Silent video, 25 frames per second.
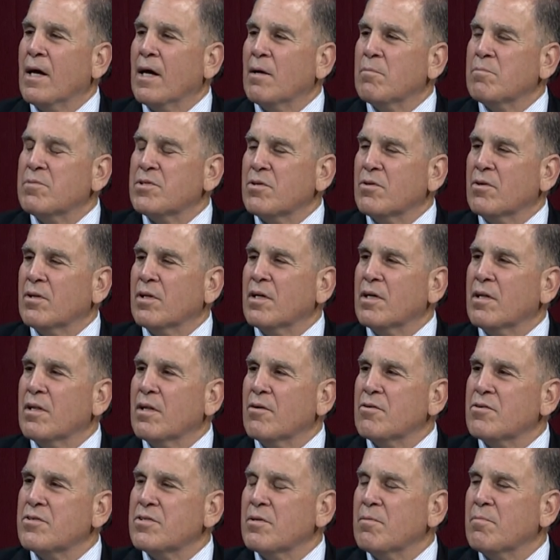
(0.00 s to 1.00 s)
Certainly,
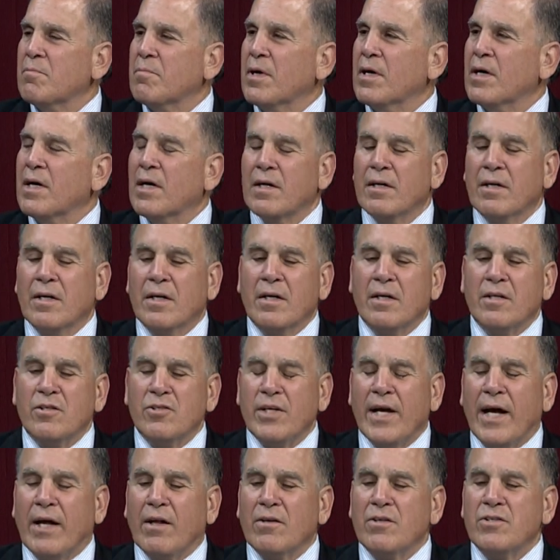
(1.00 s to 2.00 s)
there's some
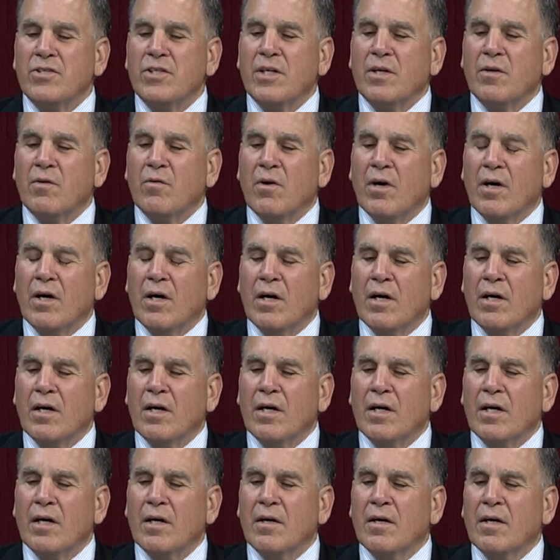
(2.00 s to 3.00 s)
challenging
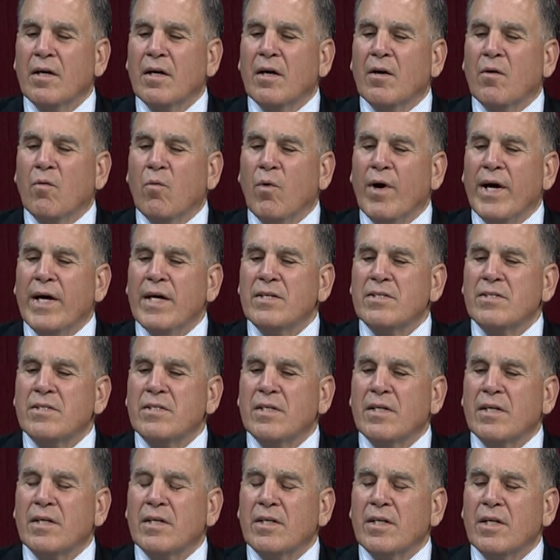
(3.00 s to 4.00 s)
ways
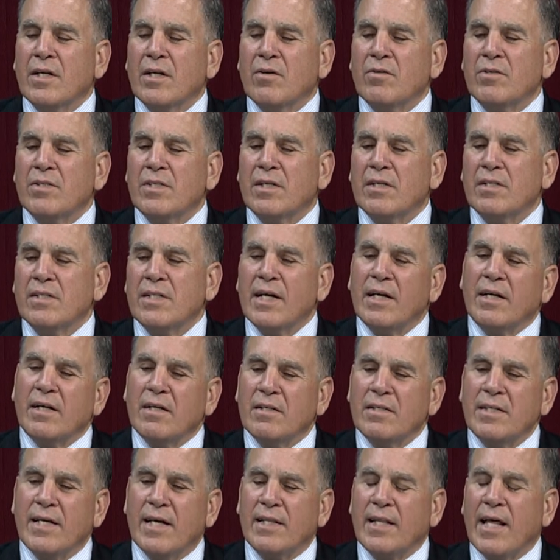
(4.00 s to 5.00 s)
to, you know, to
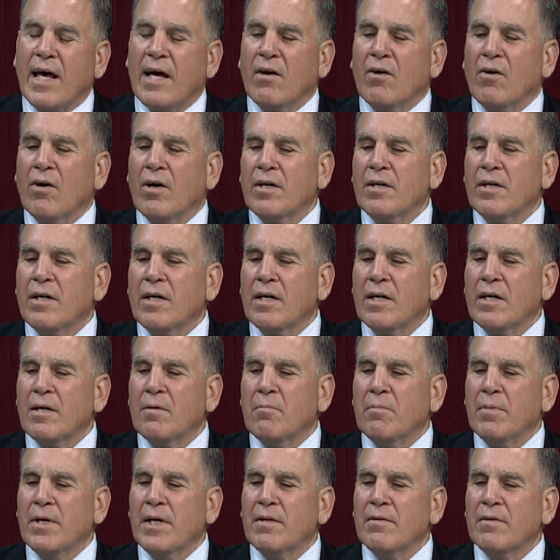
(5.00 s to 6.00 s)
take that on,
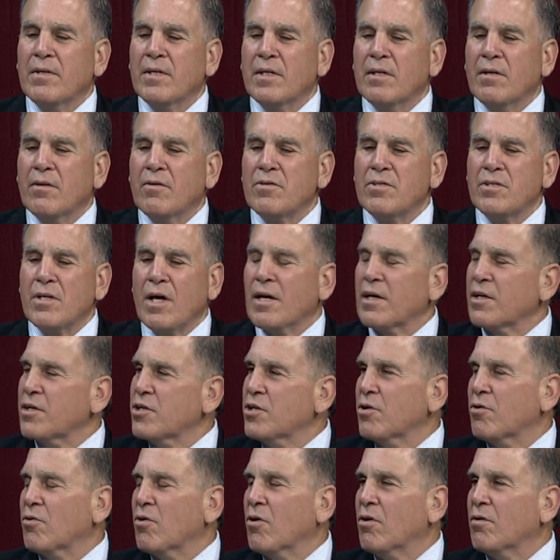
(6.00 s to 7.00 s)
but you know, there's not a
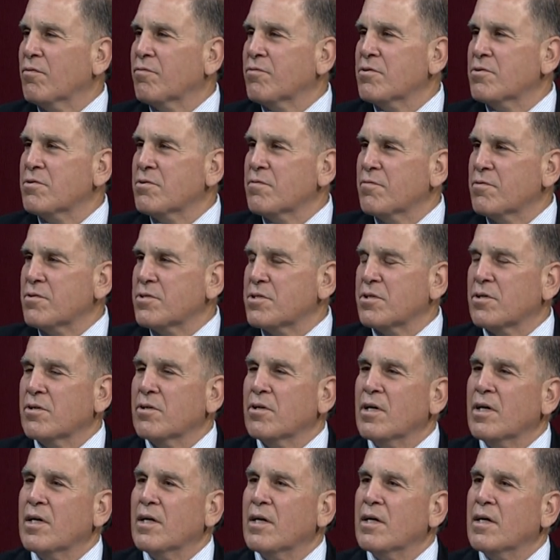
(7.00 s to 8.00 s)
cure-all for
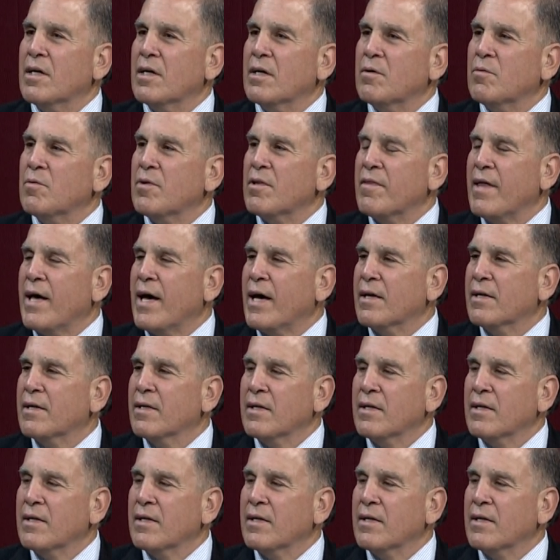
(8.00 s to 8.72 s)
sure with that.